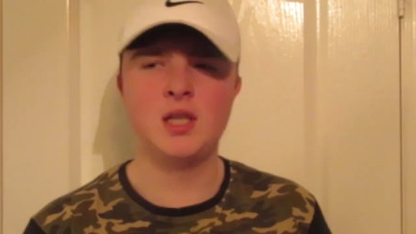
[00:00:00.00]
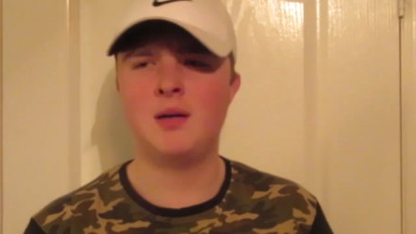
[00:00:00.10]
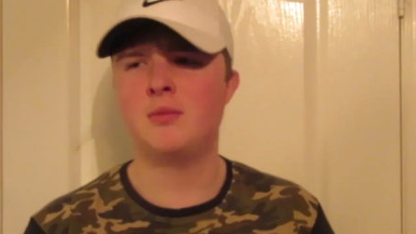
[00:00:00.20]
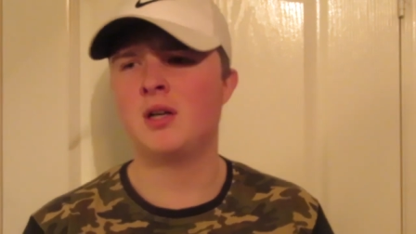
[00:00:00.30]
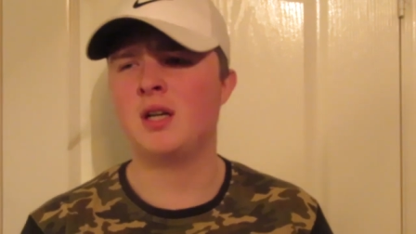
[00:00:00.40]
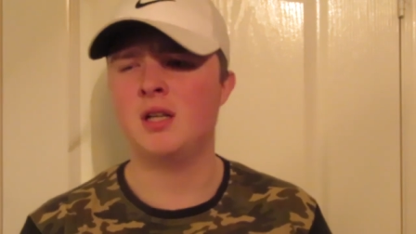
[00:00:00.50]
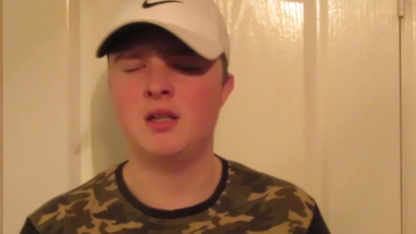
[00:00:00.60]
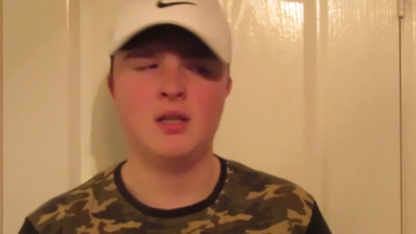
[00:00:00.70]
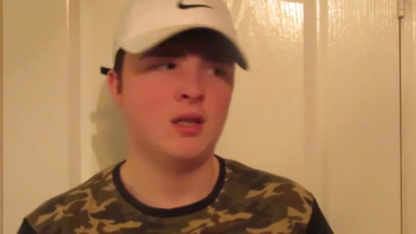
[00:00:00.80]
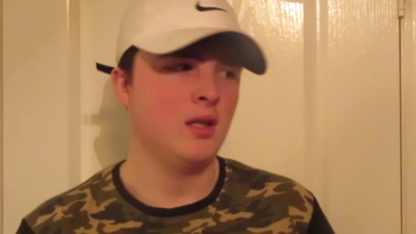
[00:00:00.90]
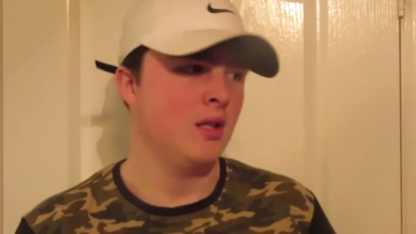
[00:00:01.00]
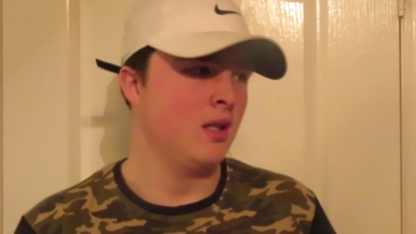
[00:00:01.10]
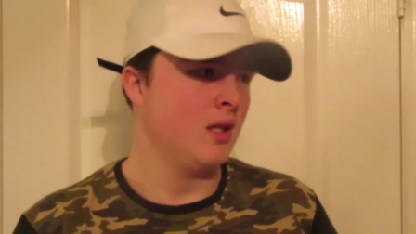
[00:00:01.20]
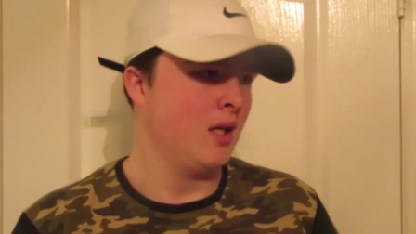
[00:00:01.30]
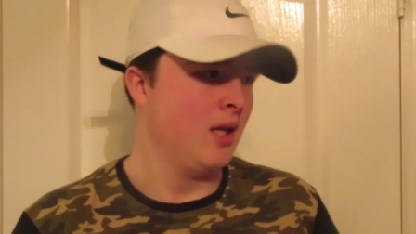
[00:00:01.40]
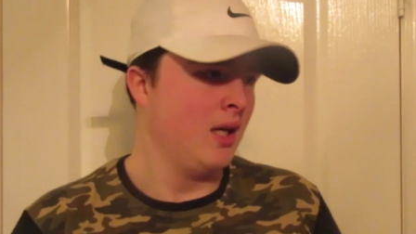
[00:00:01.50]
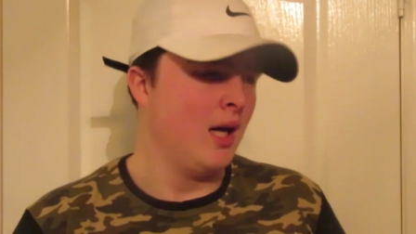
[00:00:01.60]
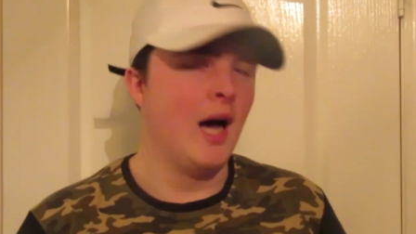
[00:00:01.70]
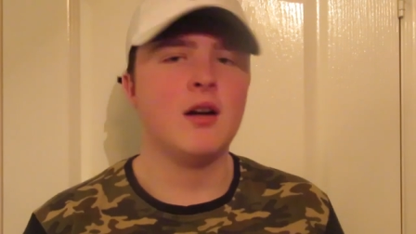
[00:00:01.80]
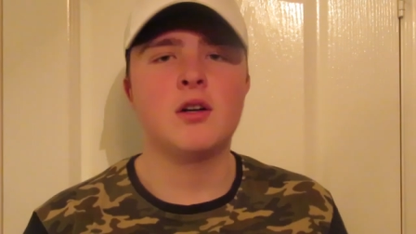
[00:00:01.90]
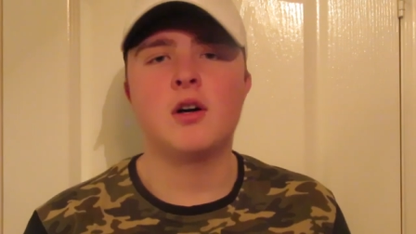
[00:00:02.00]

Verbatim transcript: I'm not, I don't